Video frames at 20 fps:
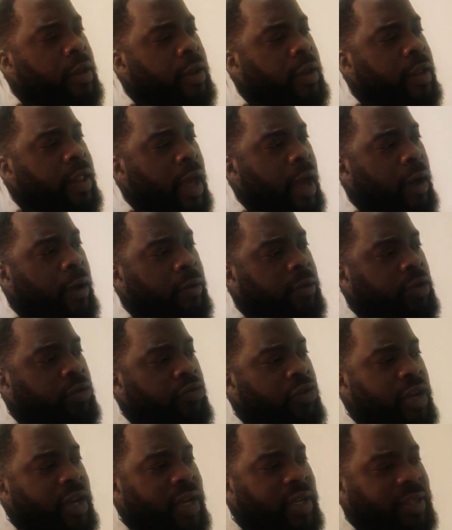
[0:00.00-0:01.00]
Now, the
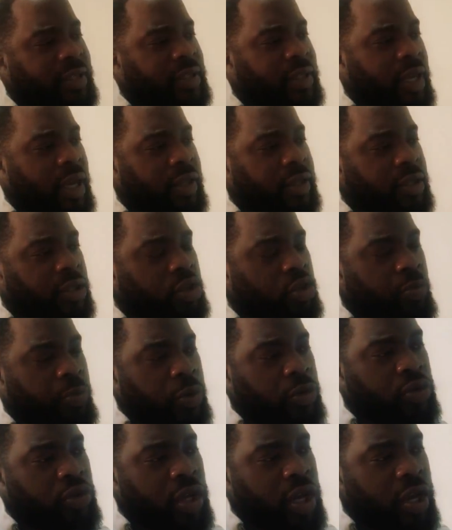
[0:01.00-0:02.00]
real estate is
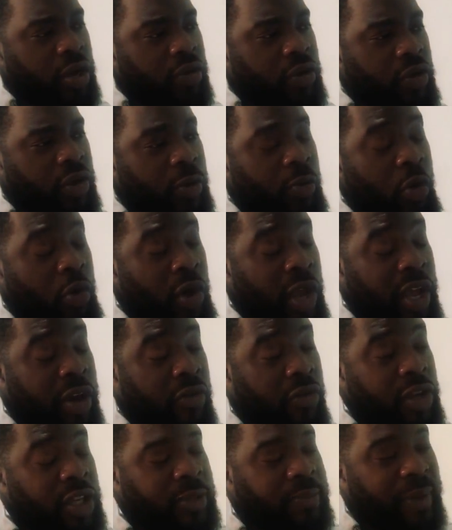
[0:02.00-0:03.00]
supposed to increase